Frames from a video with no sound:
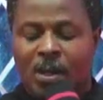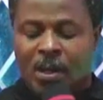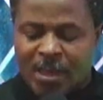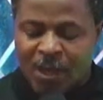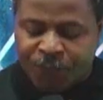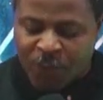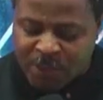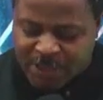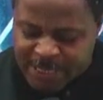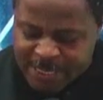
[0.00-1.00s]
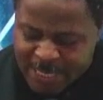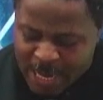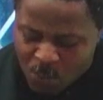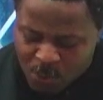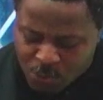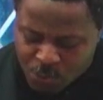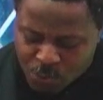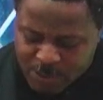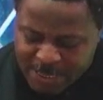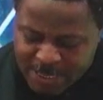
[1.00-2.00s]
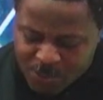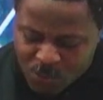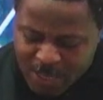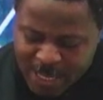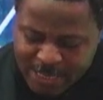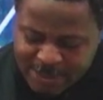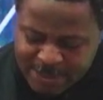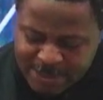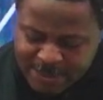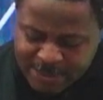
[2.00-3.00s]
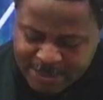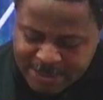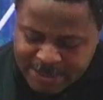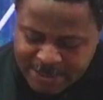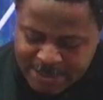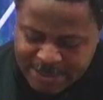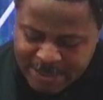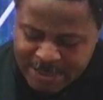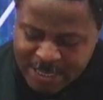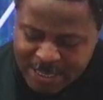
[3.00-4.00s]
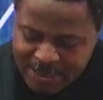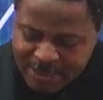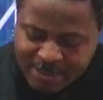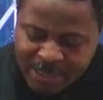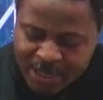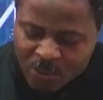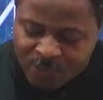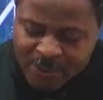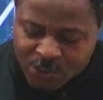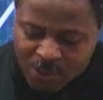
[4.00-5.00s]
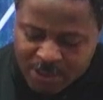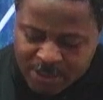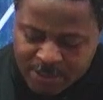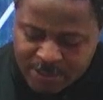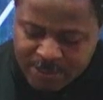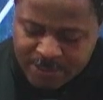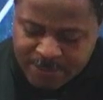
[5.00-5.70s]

The first thing I want you to take a look at is the three overturnings.